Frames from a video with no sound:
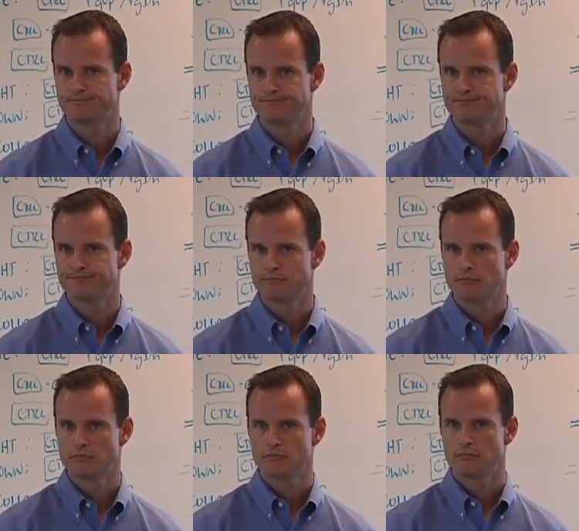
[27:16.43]

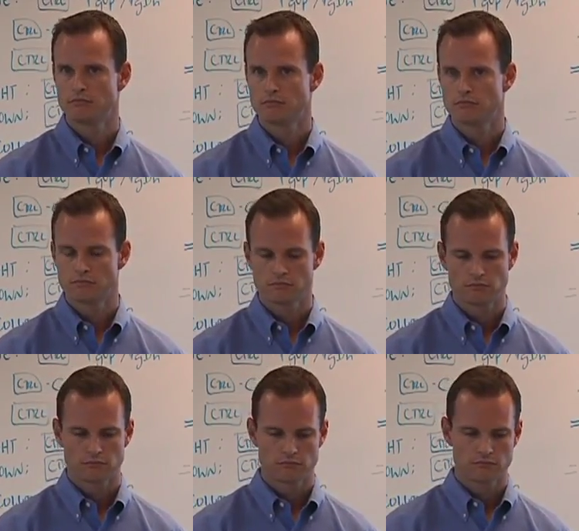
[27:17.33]

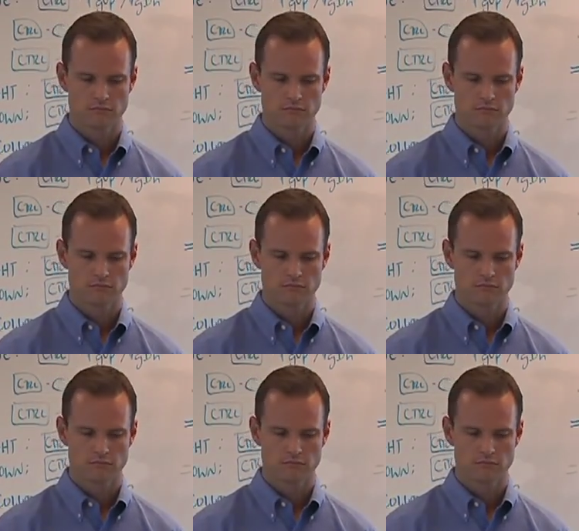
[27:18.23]
No one is speaking in this clip.